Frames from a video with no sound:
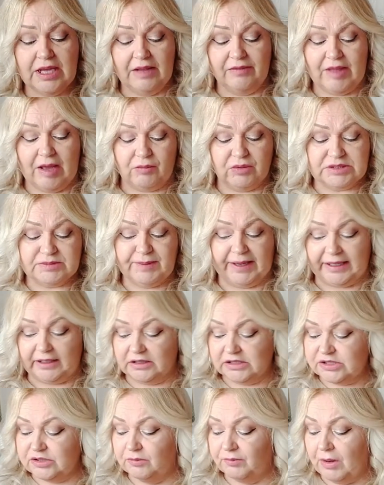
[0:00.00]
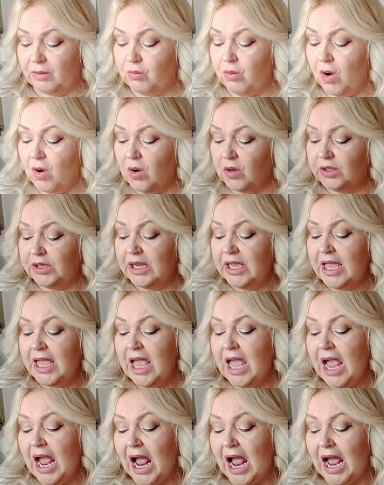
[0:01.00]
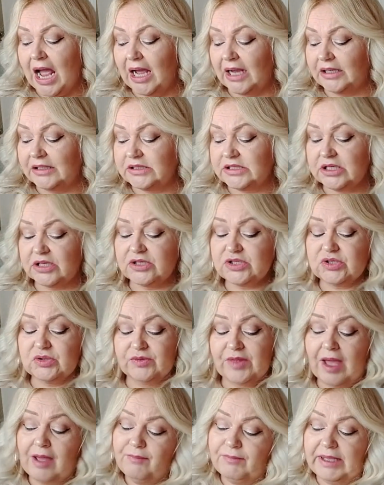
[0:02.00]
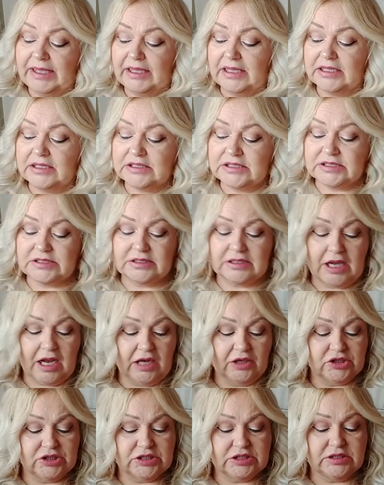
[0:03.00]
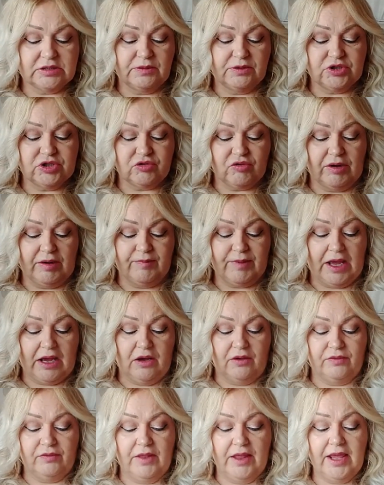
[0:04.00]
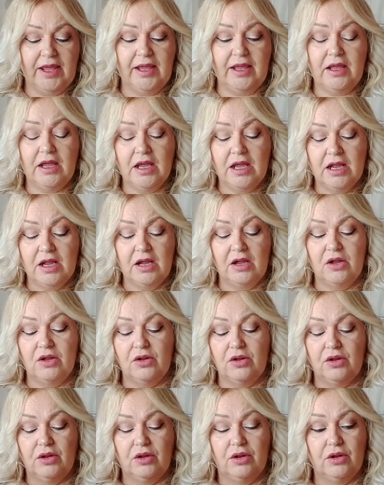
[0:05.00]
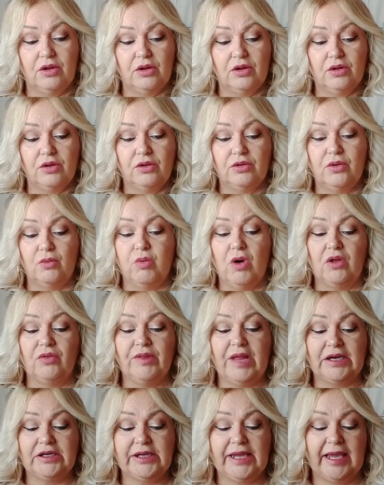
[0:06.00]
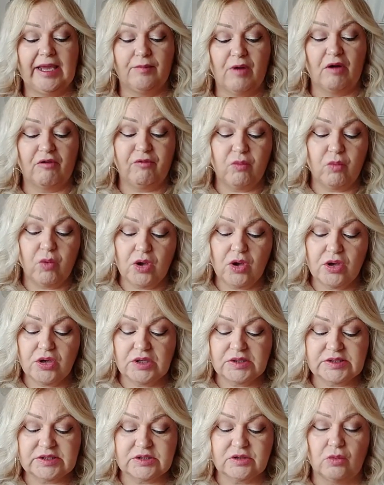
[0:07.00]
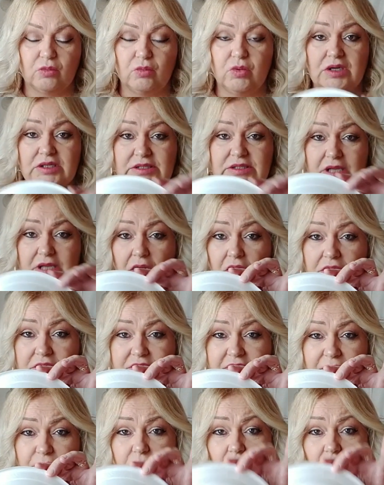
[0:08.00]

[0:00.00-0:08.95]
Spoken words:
and that was Michael's number 1. And so that means, I'll just spread that on there. The one that came off worst was the Aldi